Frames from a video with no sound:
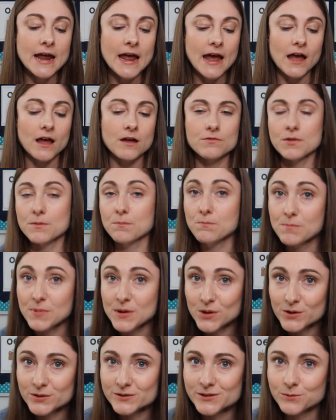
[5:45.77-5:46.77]
have them
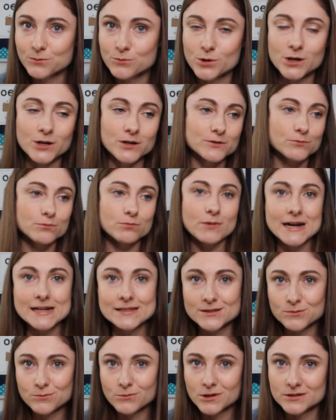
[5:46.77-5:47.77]
build some words,
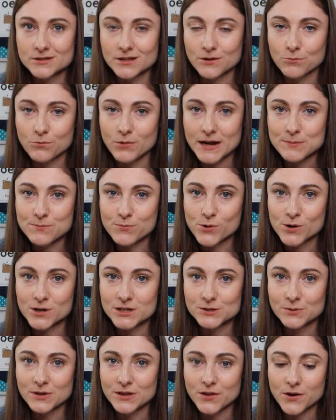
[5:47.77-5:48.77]
write some words on
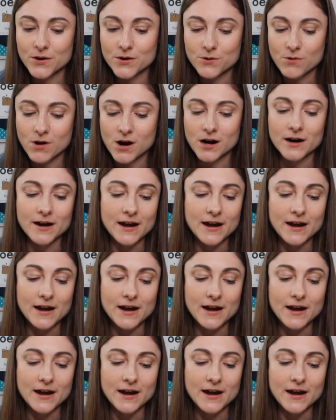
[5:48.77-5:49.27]
whiteboards with OR,